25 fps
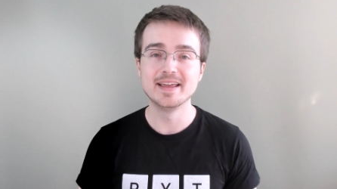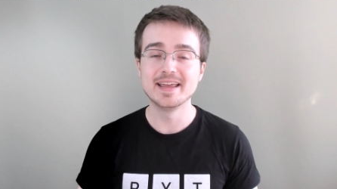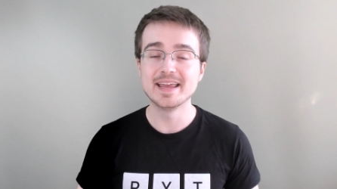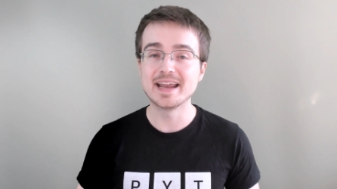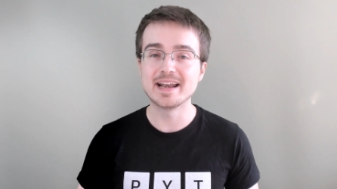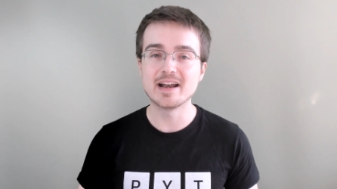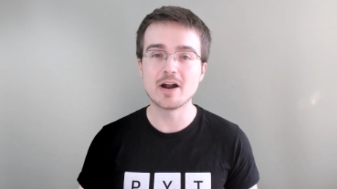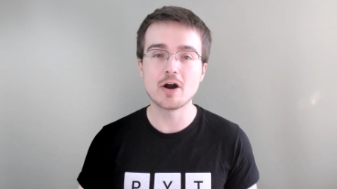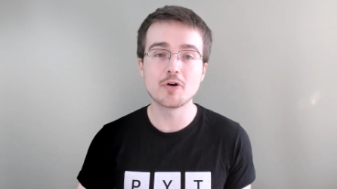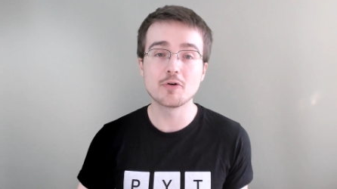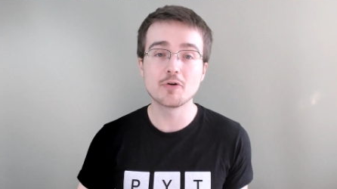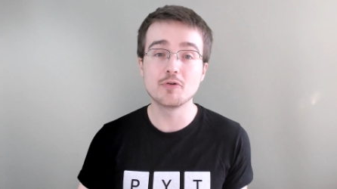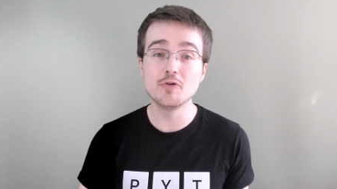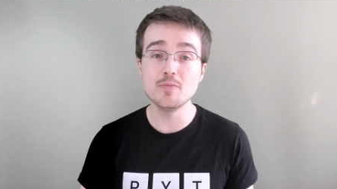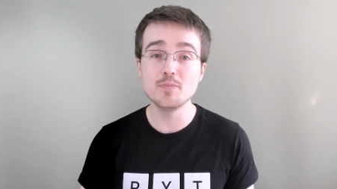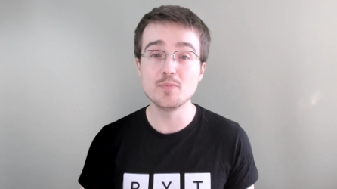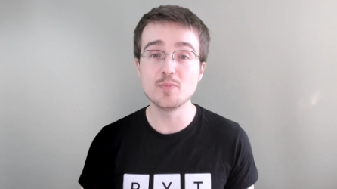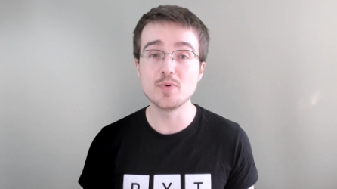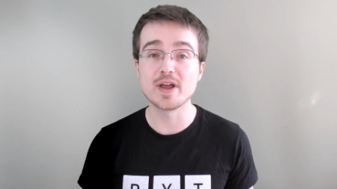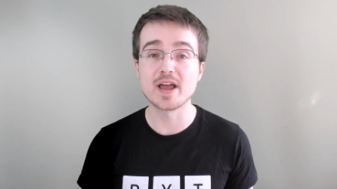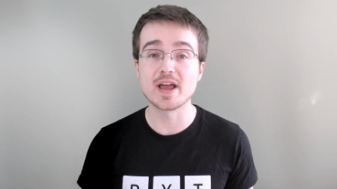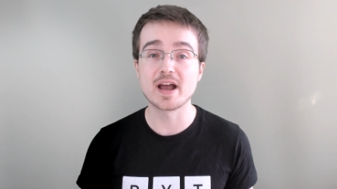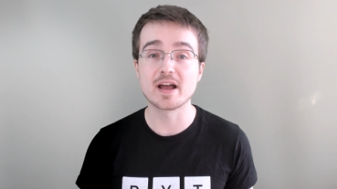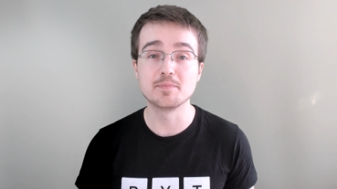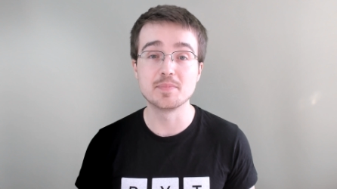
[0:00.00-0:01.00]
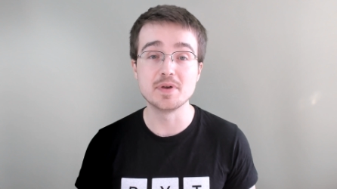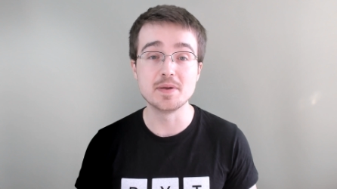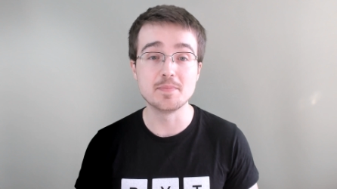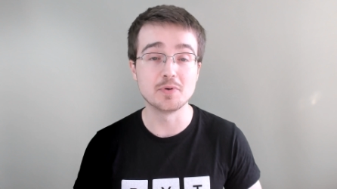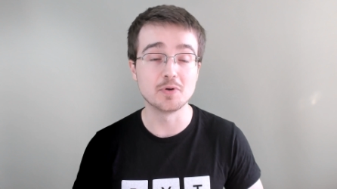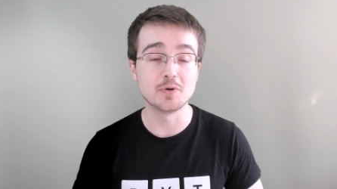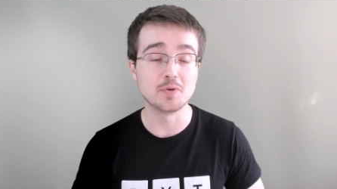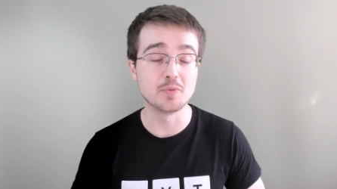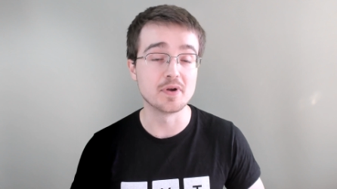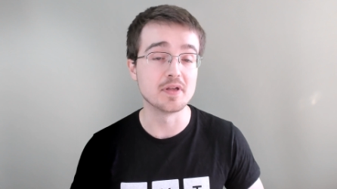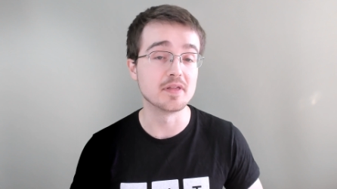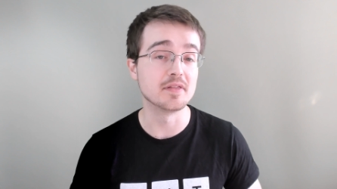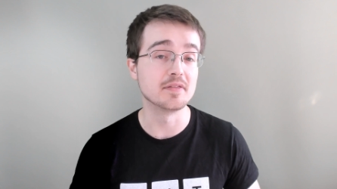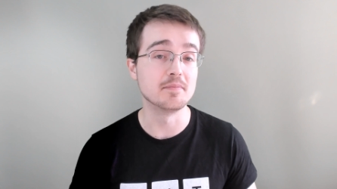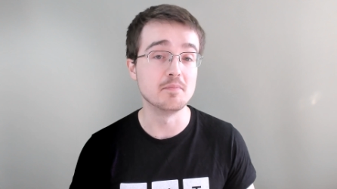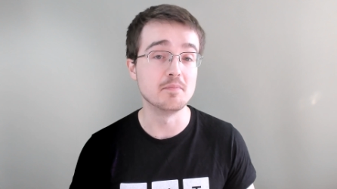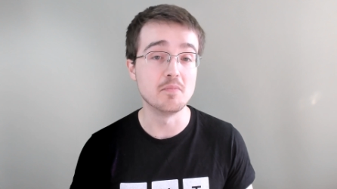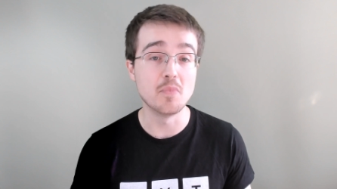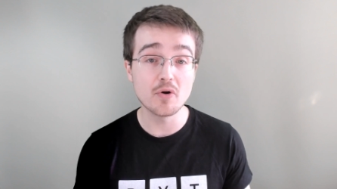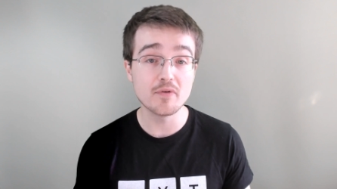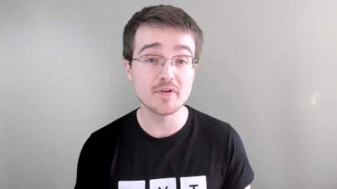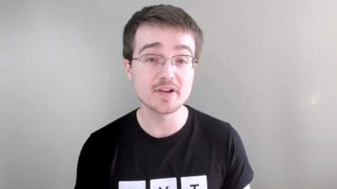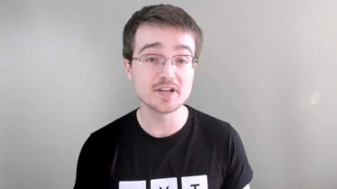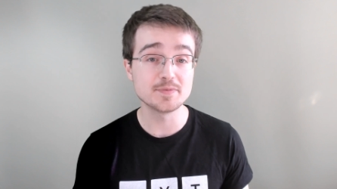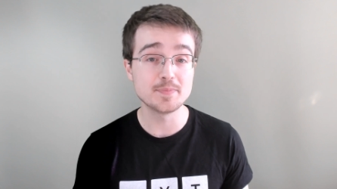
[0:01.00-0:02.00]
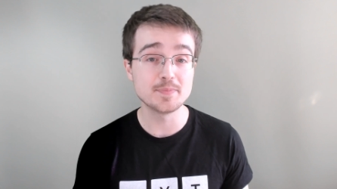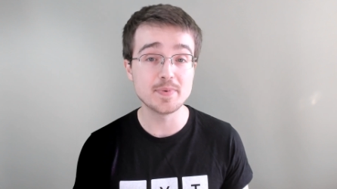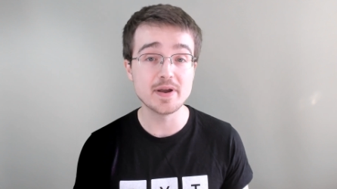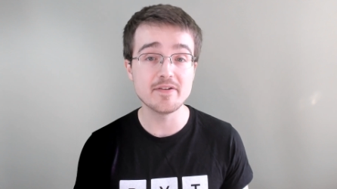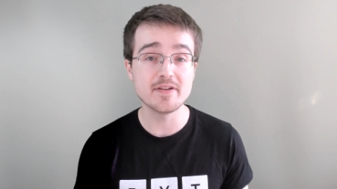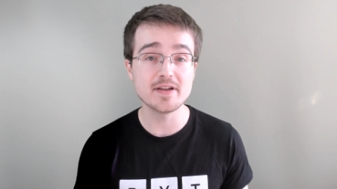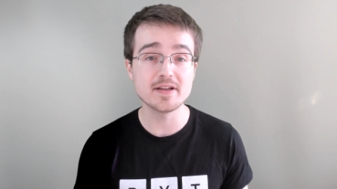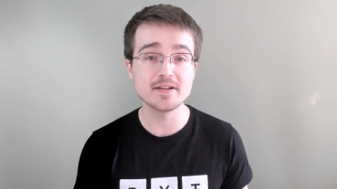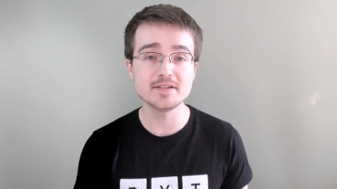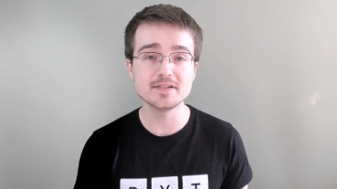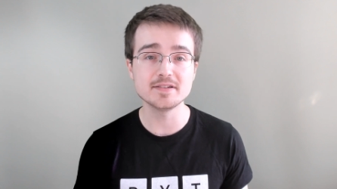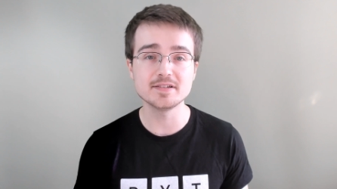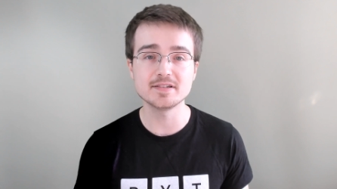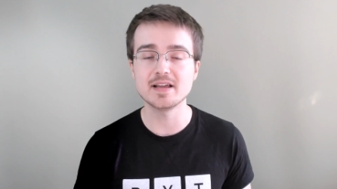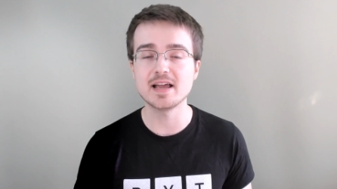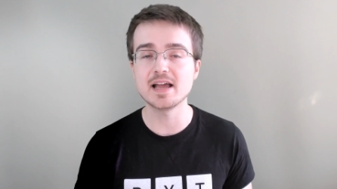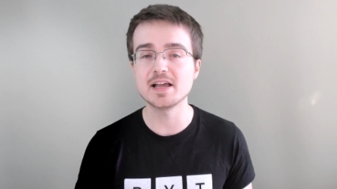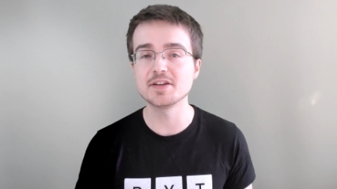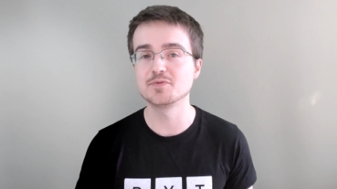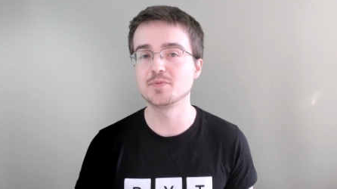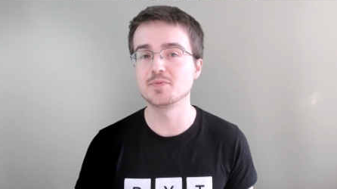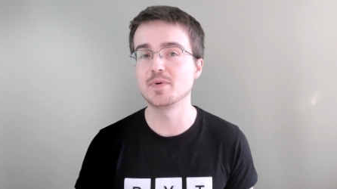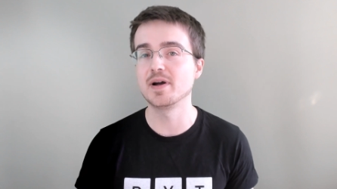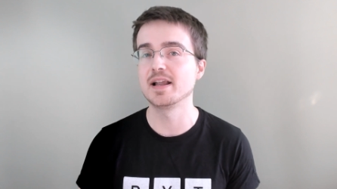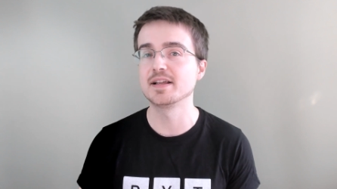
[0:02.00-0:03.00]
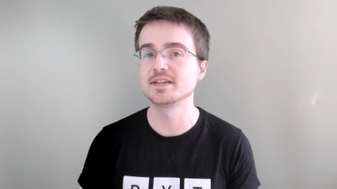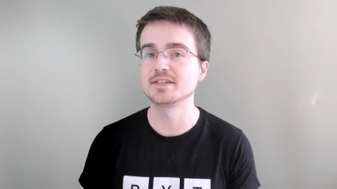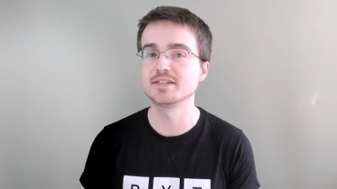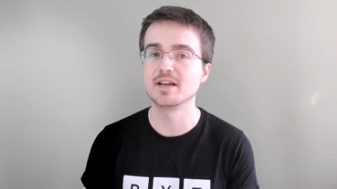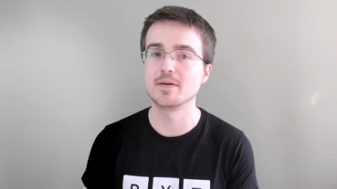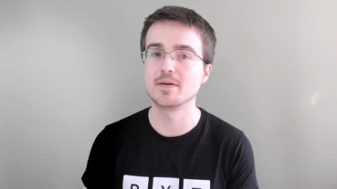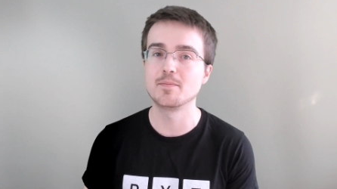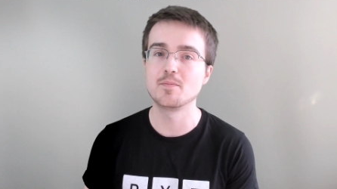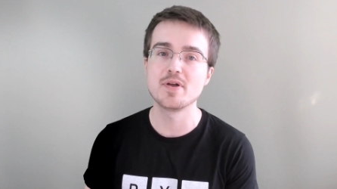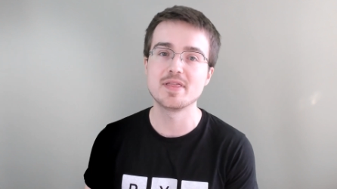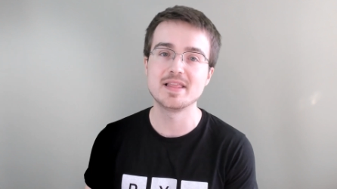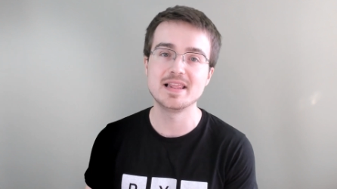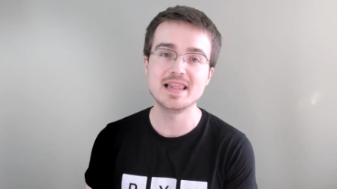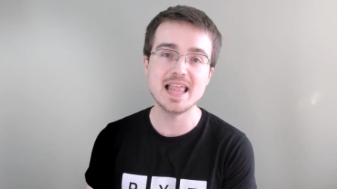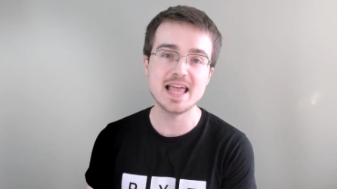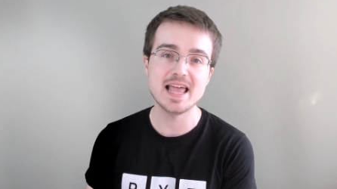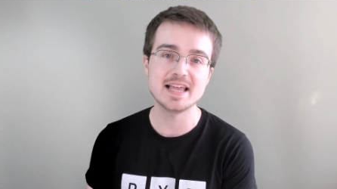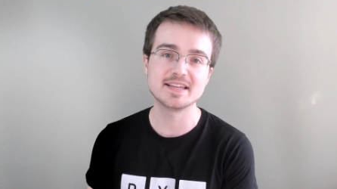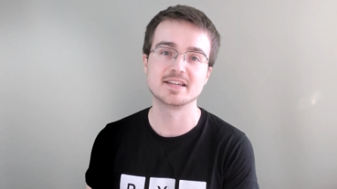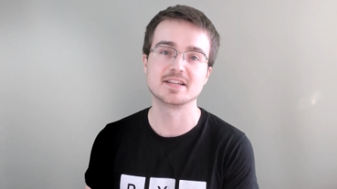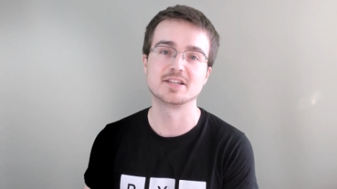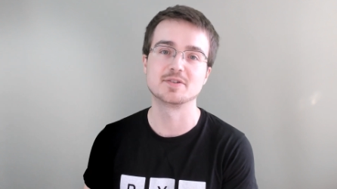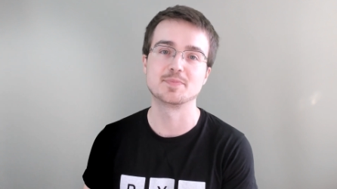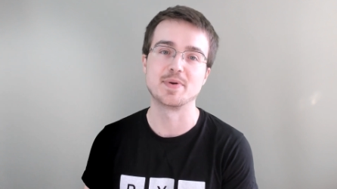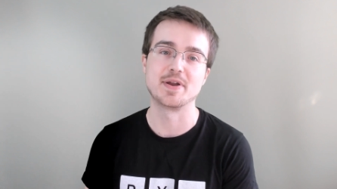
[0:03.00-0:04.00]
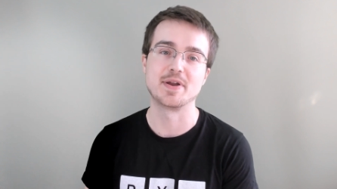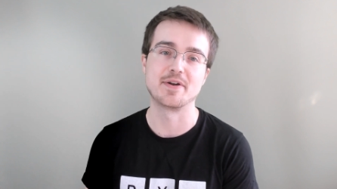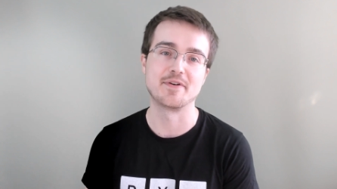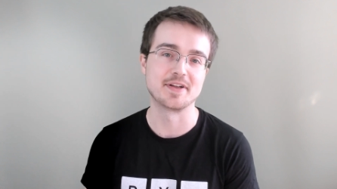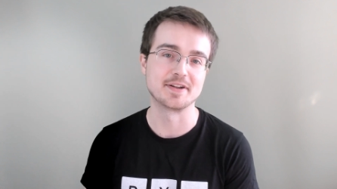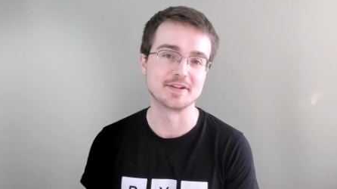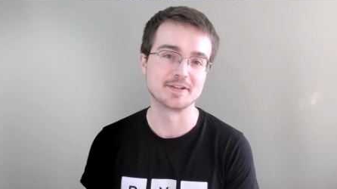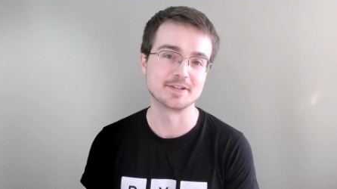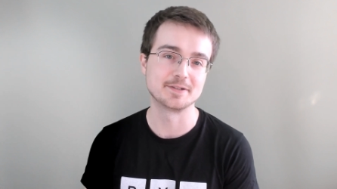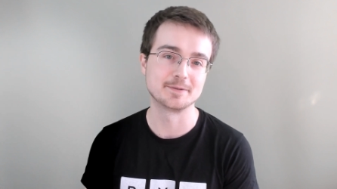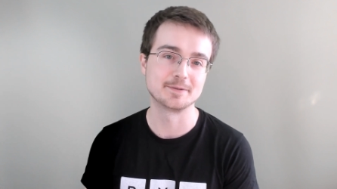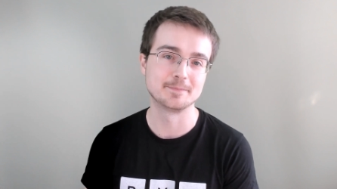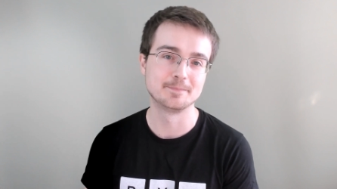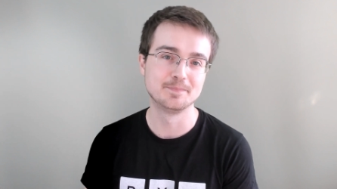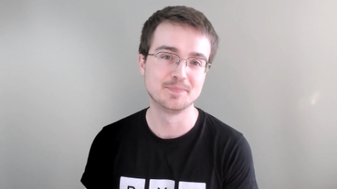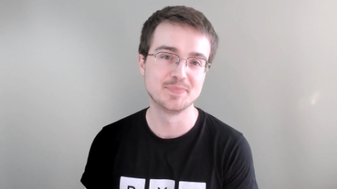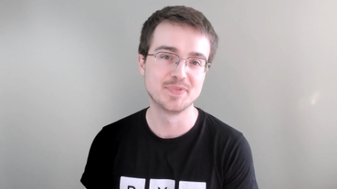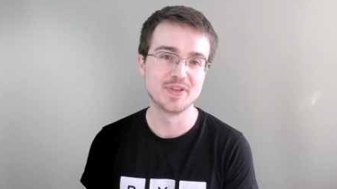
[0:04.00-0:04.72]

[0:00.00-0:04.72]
In our group, we had people with more experience as well as some with less experience.